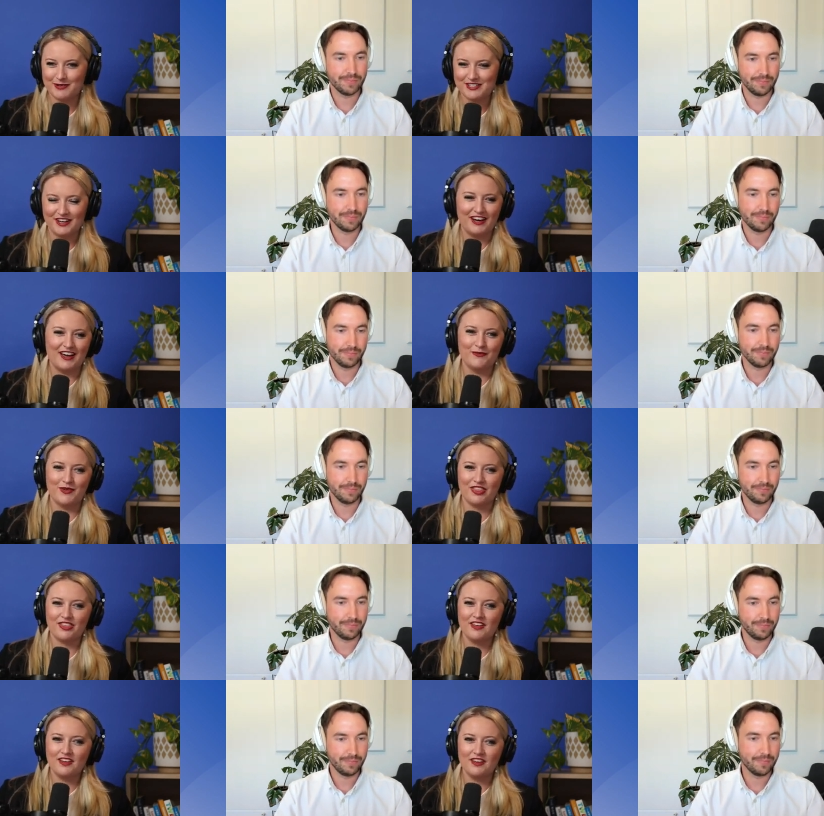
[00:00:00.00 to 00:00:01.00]
Speaker 1: time with
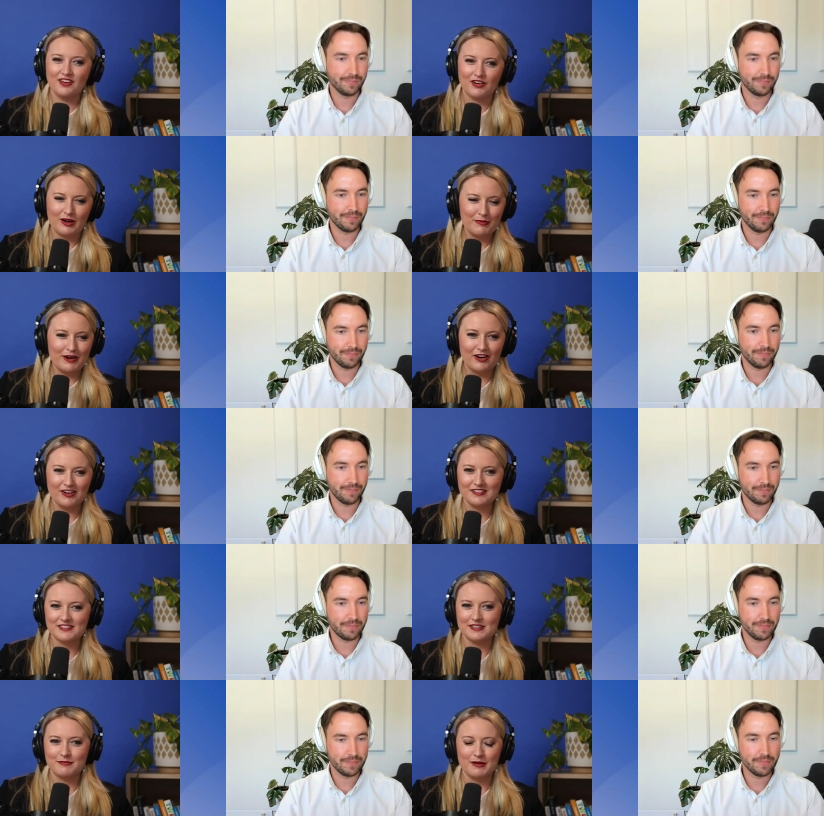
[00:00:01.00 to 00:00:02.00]
grandparents
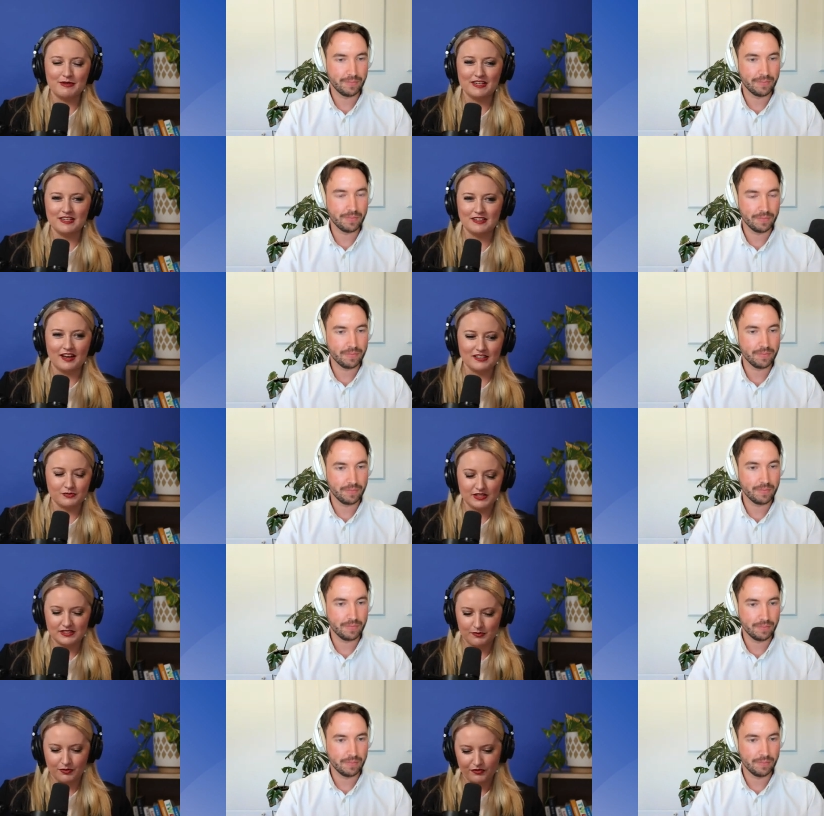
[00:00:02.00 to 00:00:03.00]
to maybe, as we
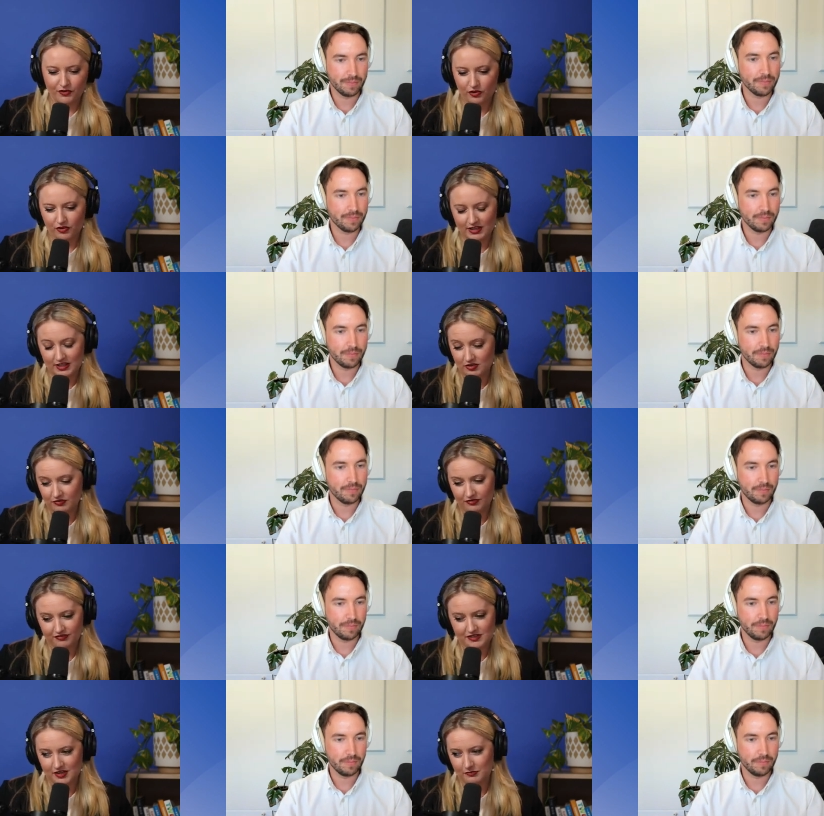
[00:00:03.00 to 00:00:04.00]
said before, give
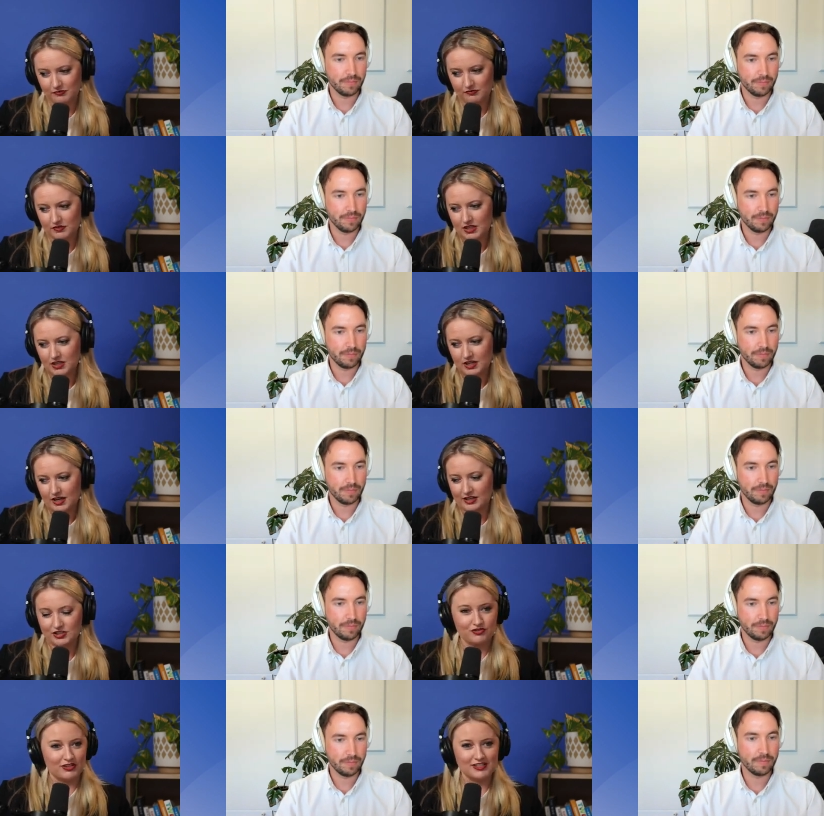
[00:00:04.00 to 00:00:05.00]
some
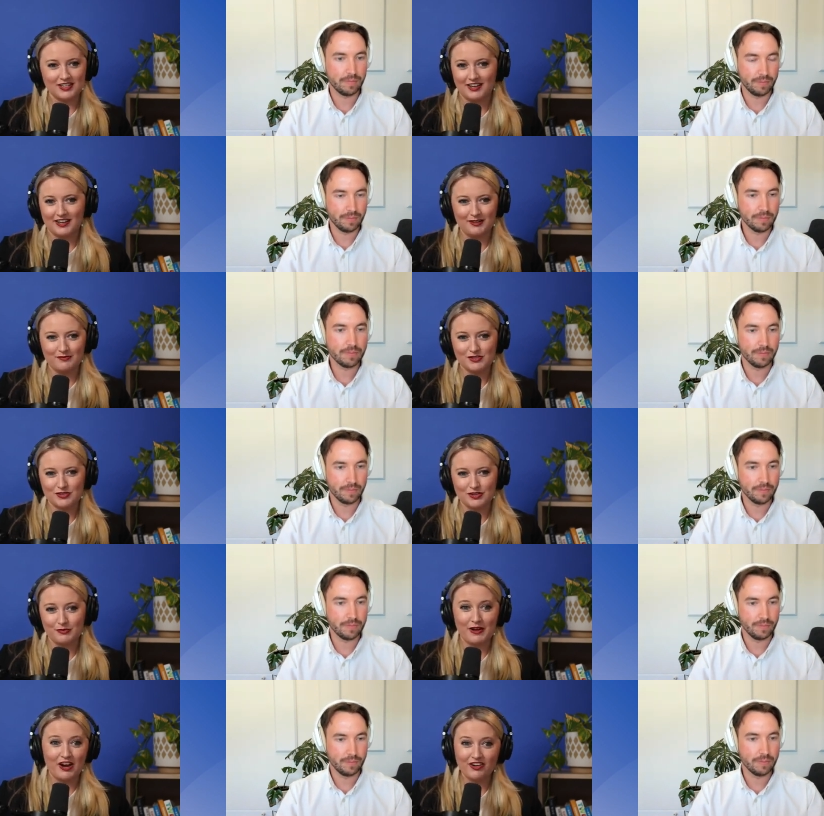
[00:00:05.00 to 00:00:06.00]
extra time to the
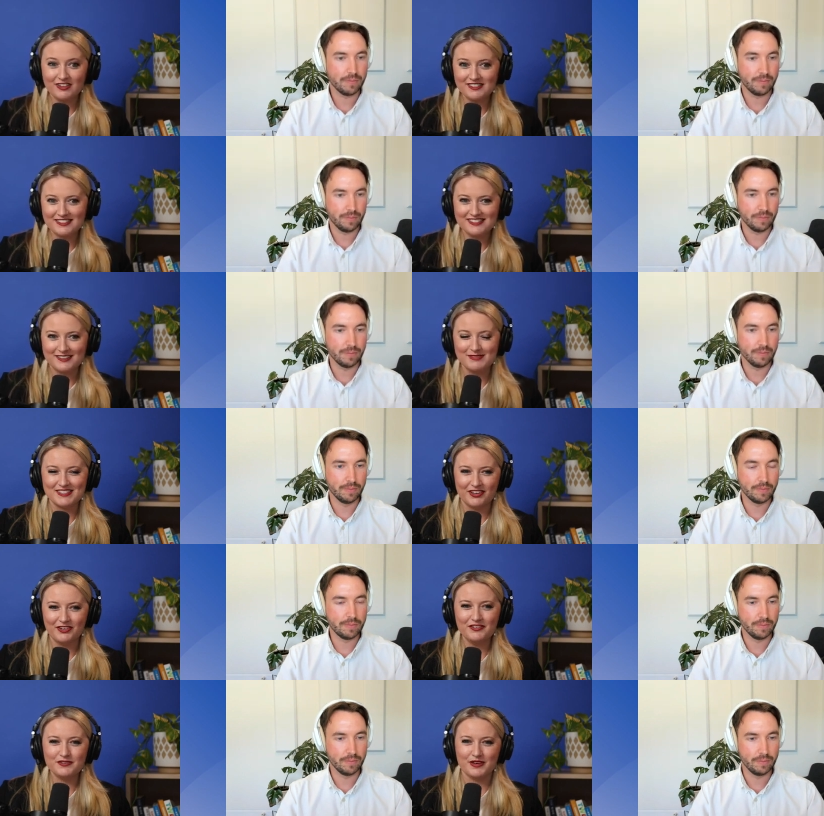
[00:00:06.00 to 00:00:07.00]
parents mm,
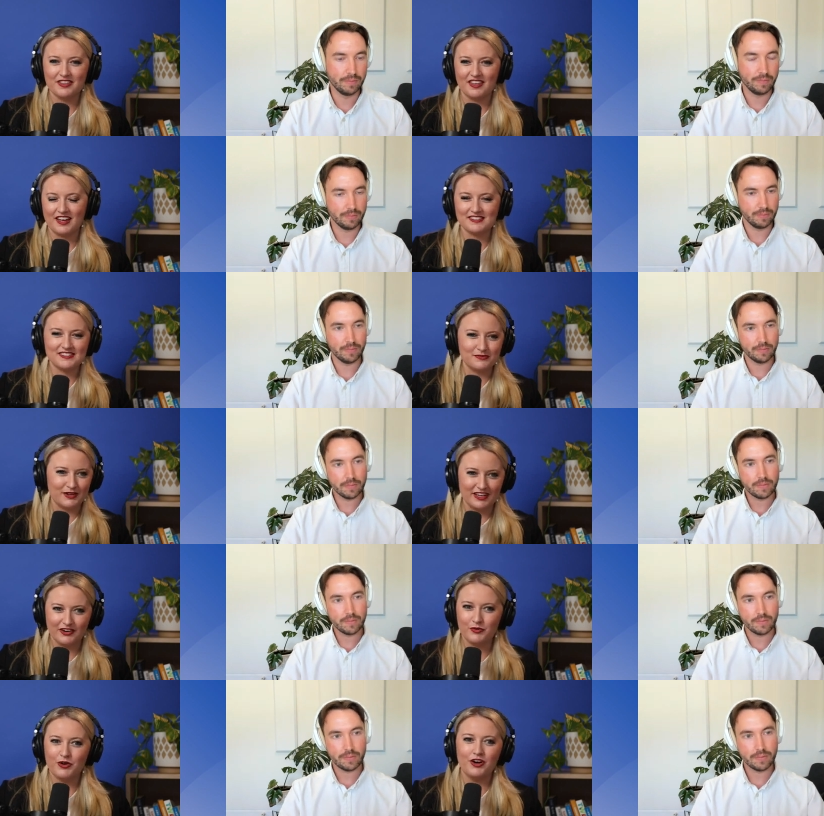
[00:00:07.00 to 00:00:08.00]
themselves, mm. whether that's when
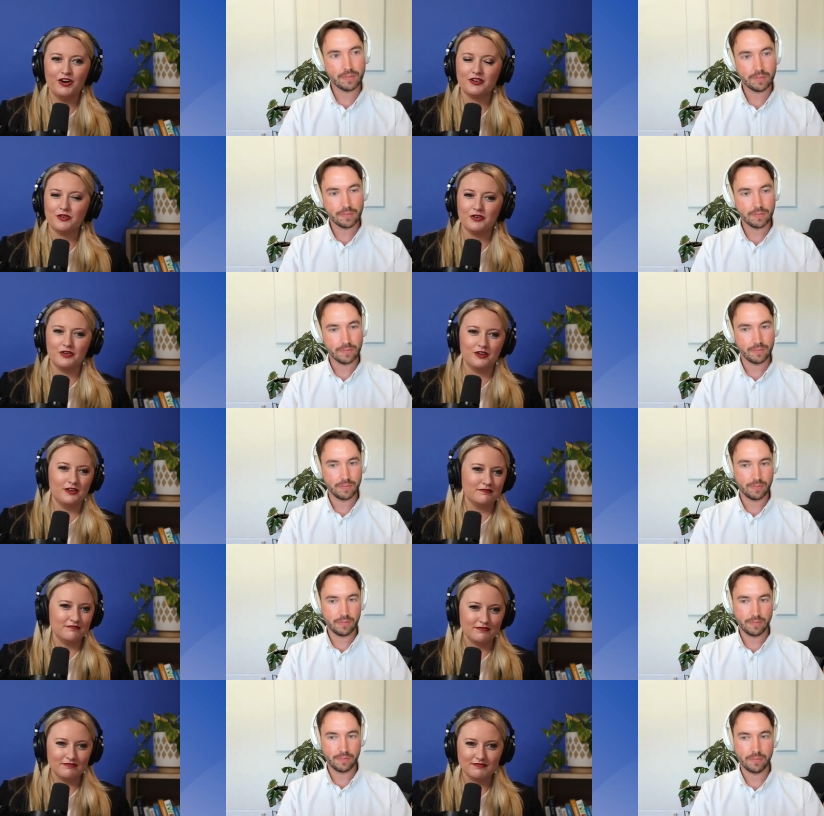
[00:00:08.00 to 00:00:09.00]
they're at work or
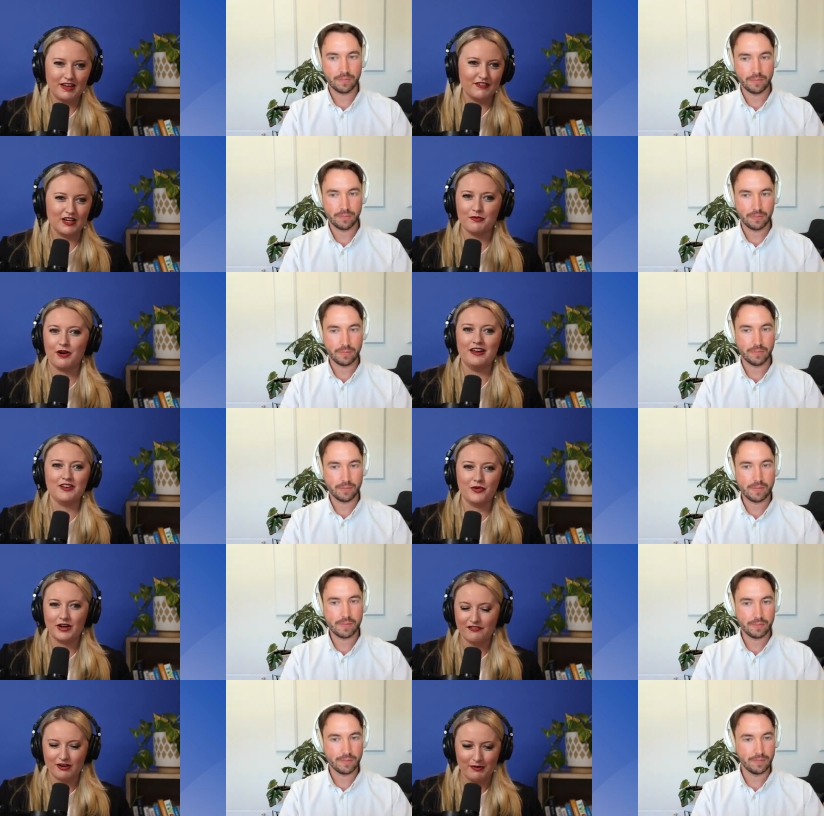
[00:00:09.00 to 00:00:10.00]
having a break,
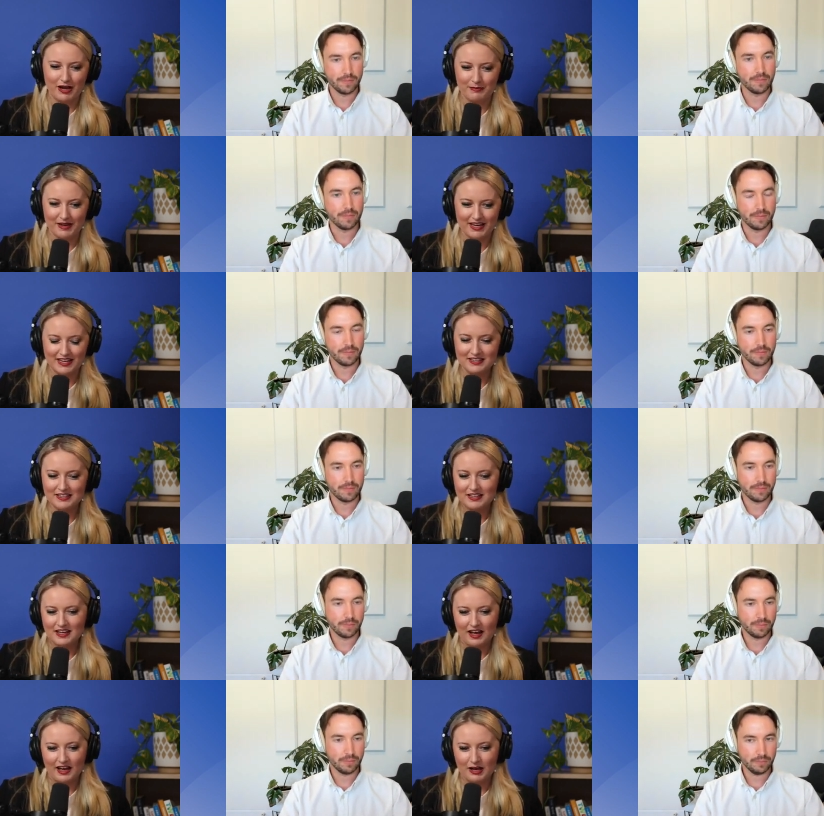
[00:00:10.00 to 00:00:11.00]
whatever it might be,
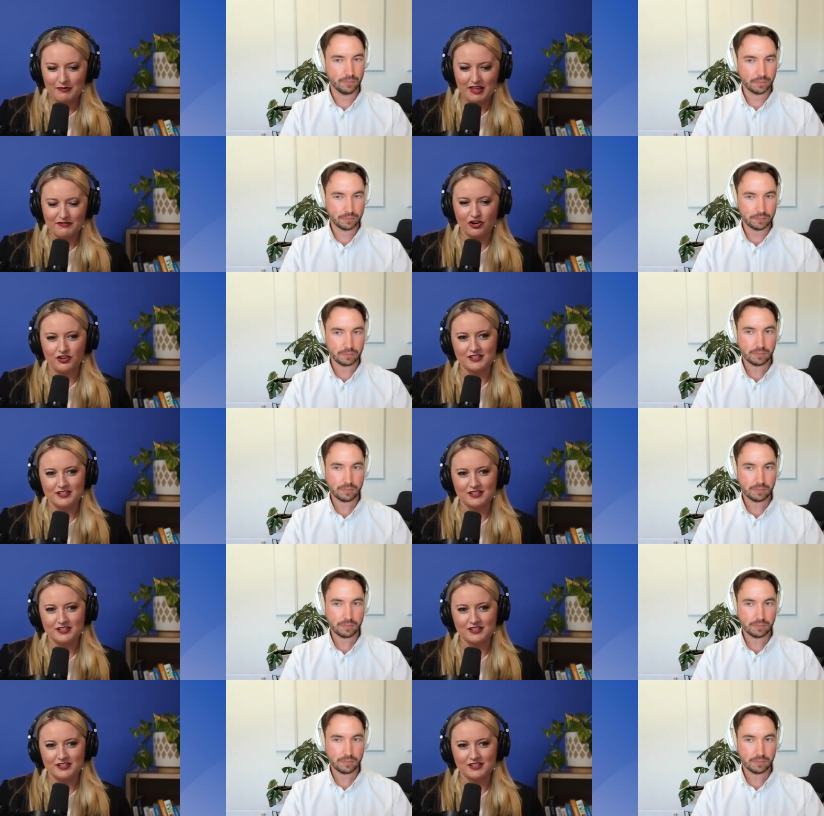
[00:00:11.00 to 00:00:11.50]
um, and they've got the